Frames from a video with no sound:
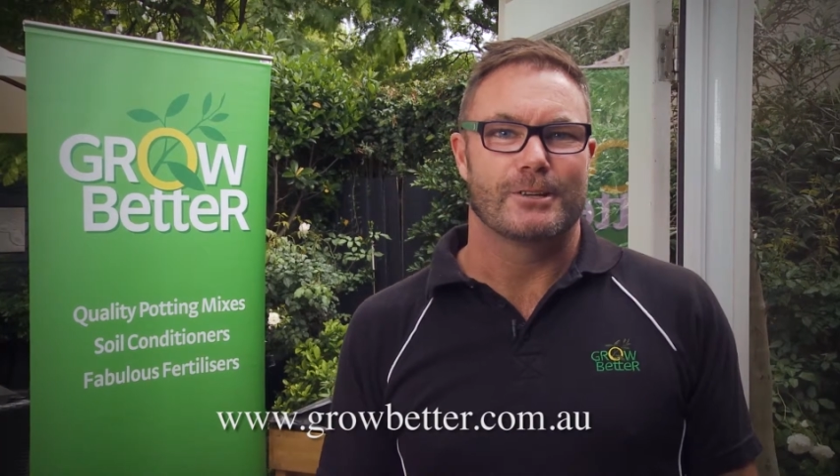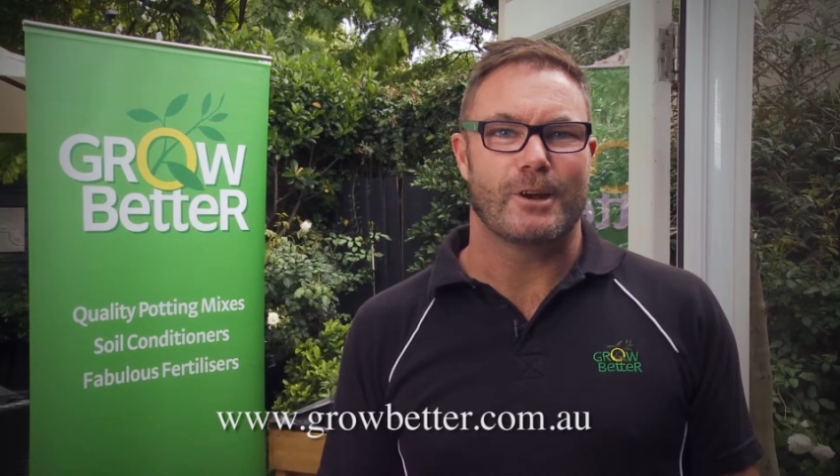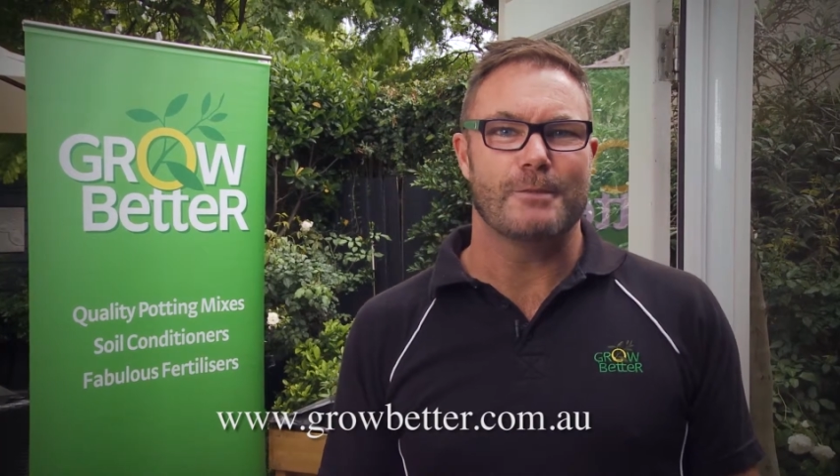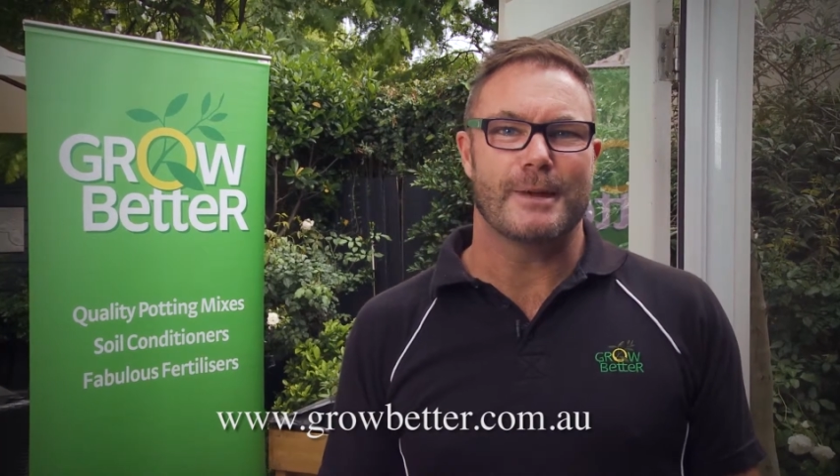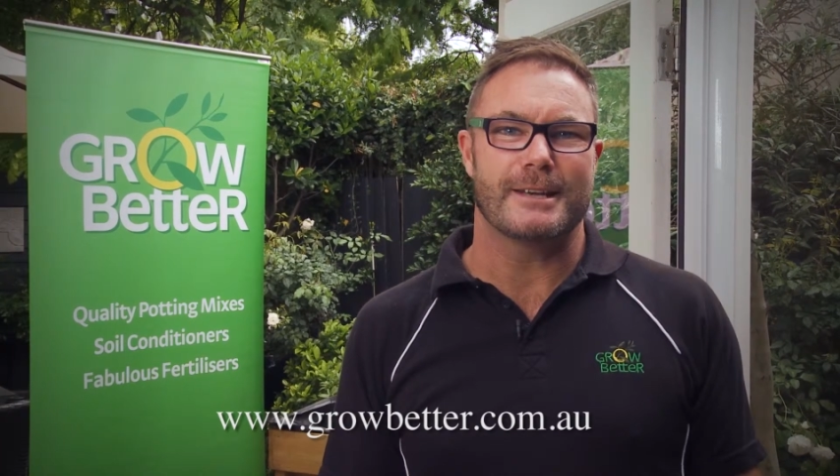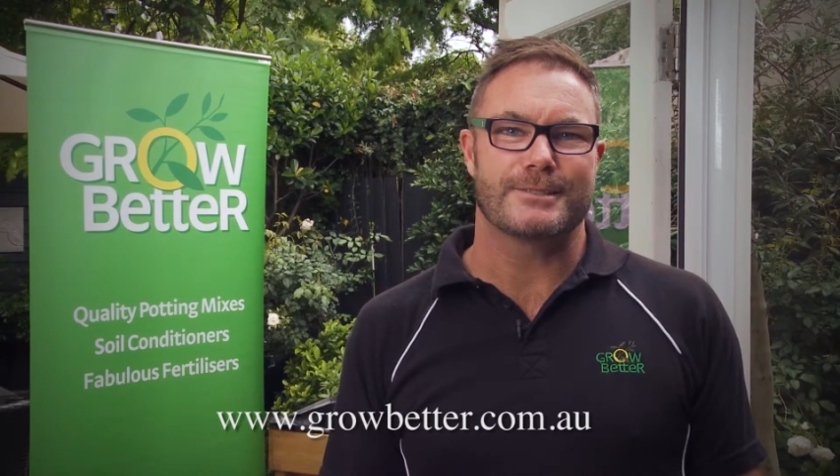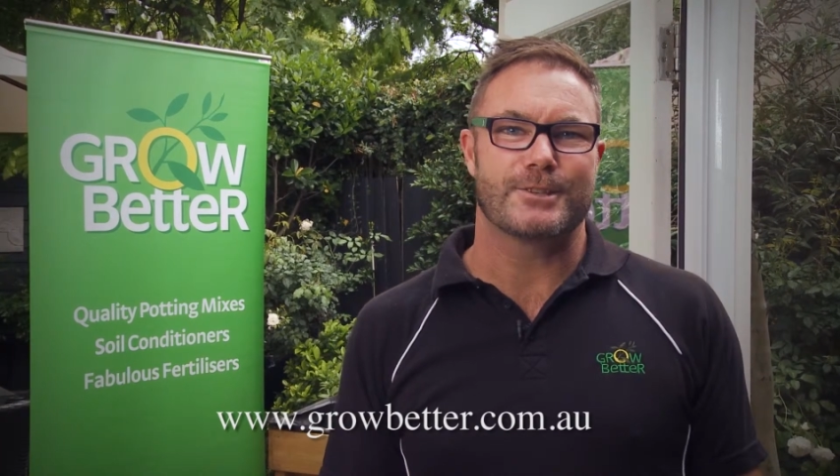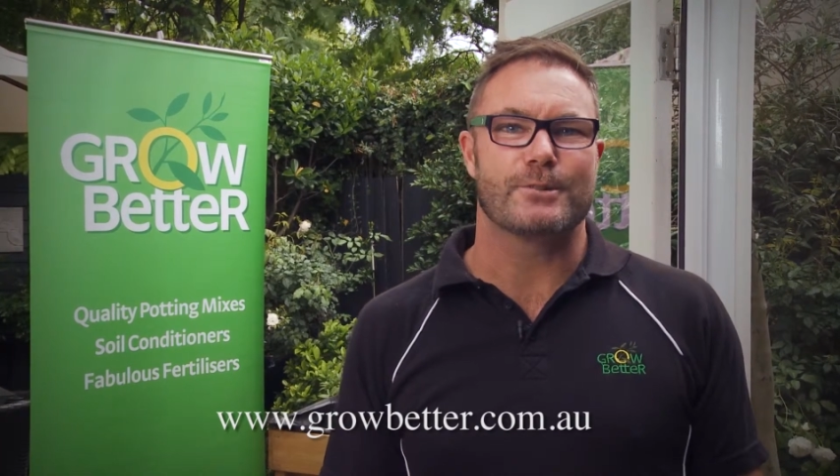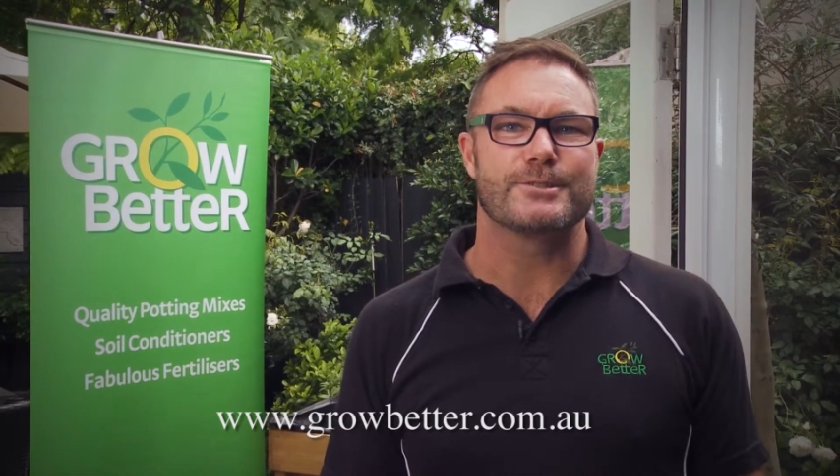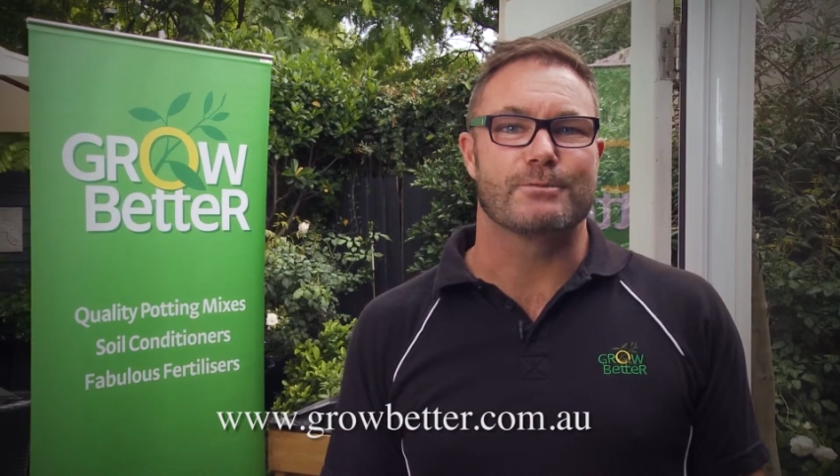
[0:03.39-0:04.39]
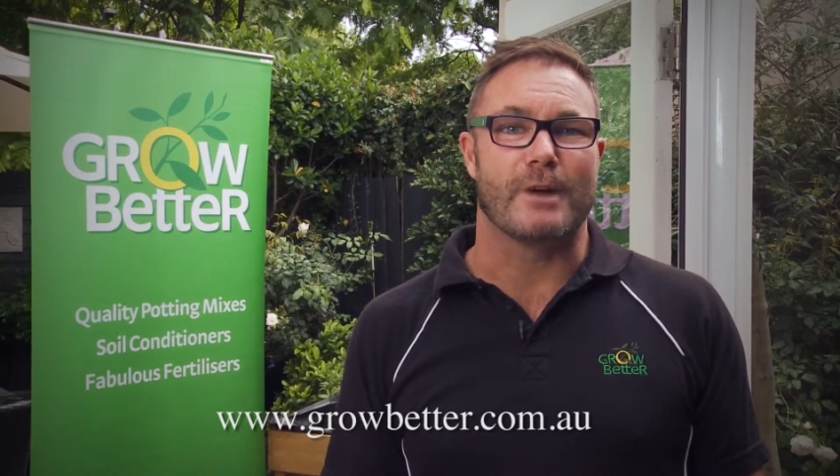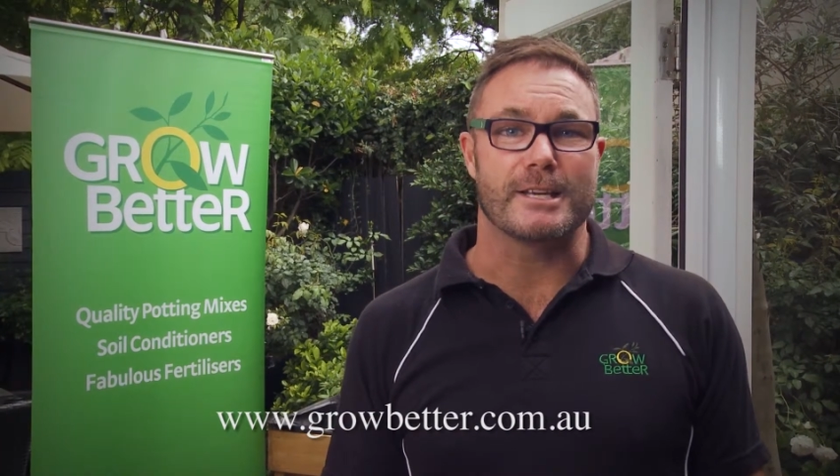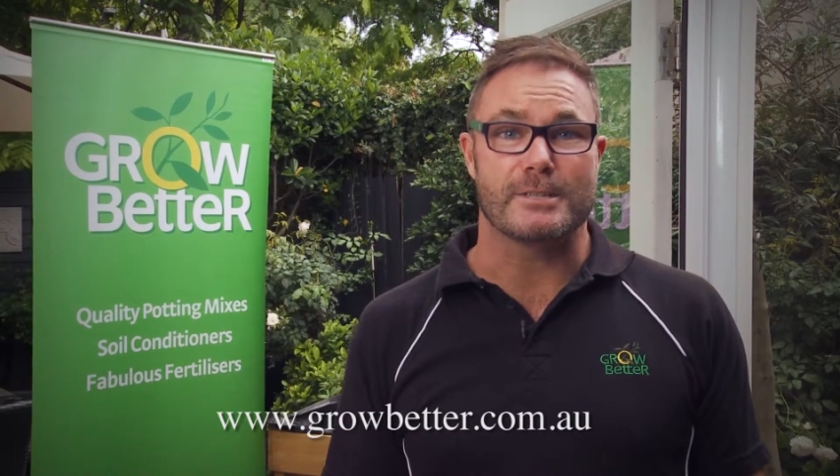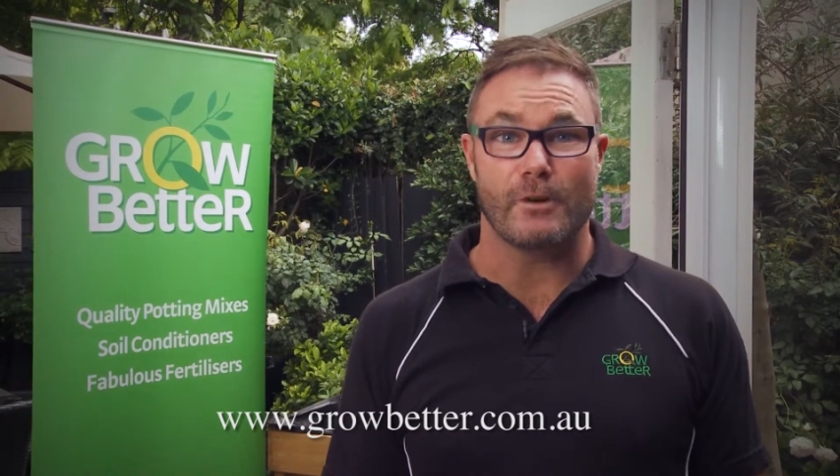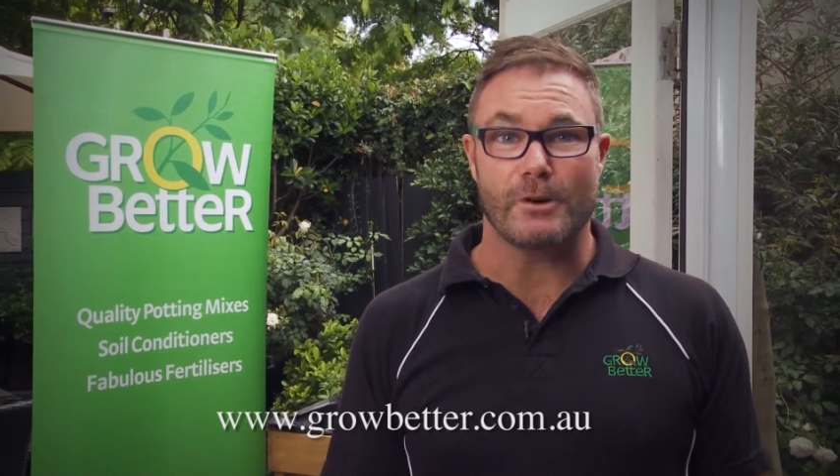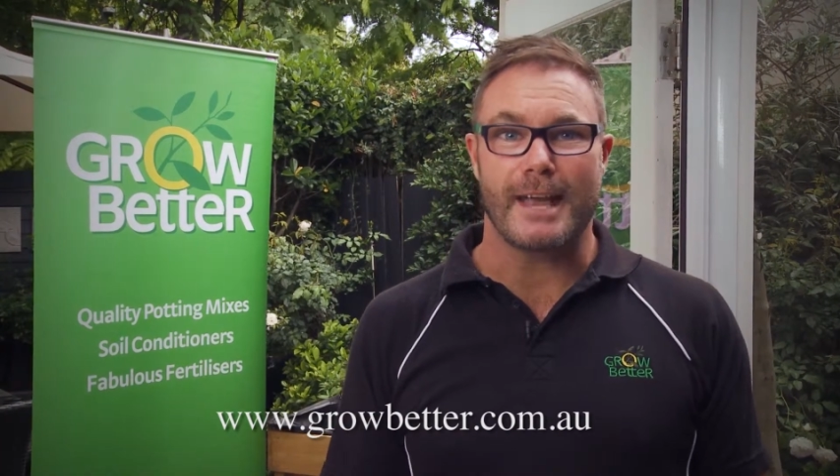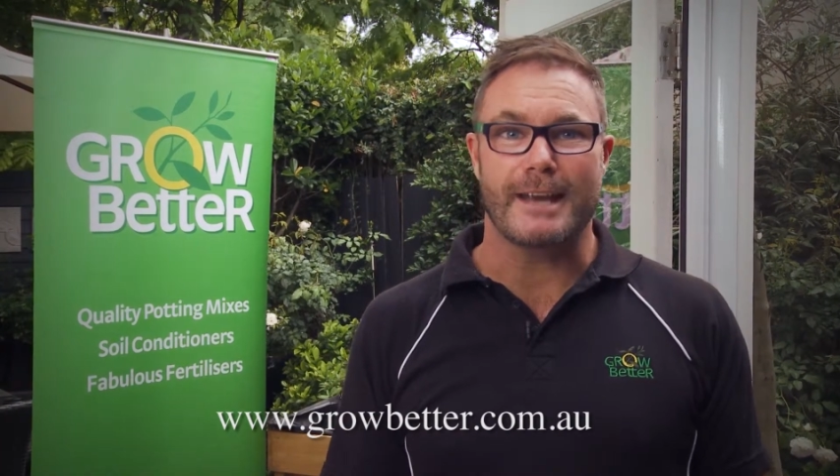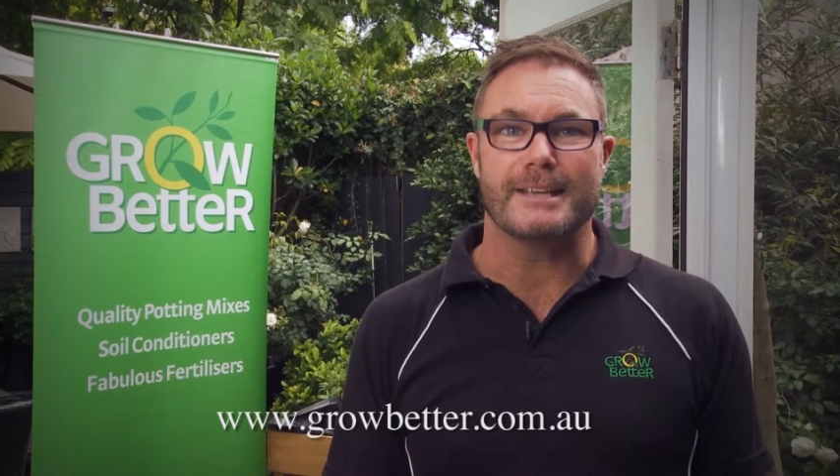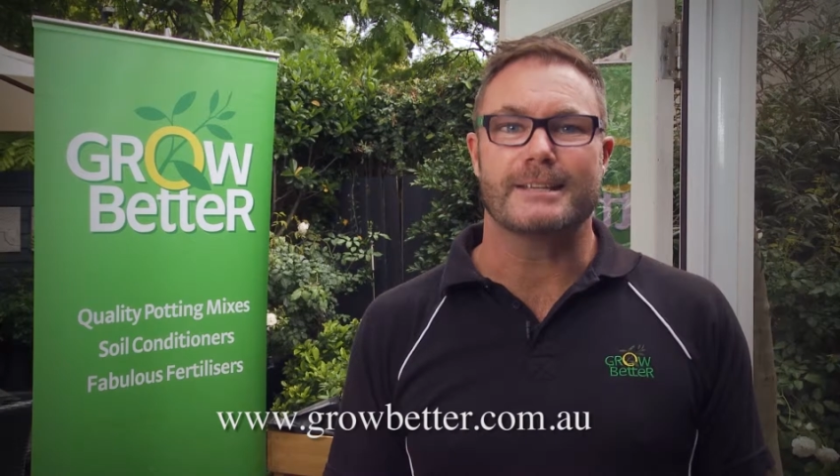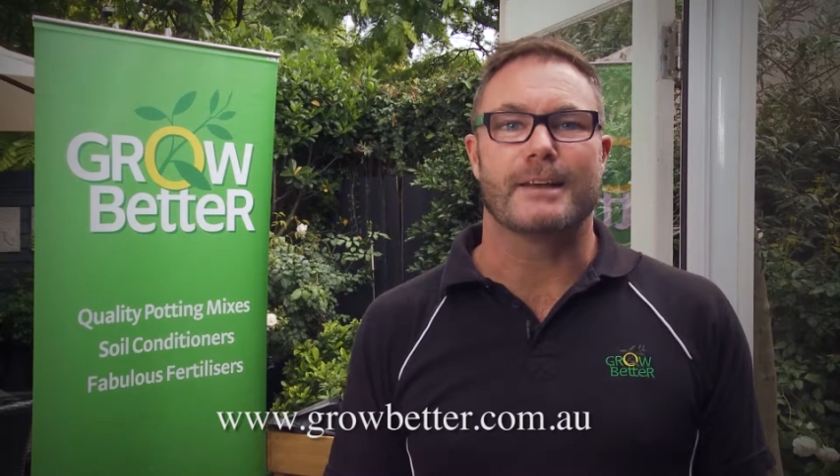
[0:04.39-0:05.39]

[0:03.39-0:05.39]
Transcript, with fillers: Grow Better stocks a range of organic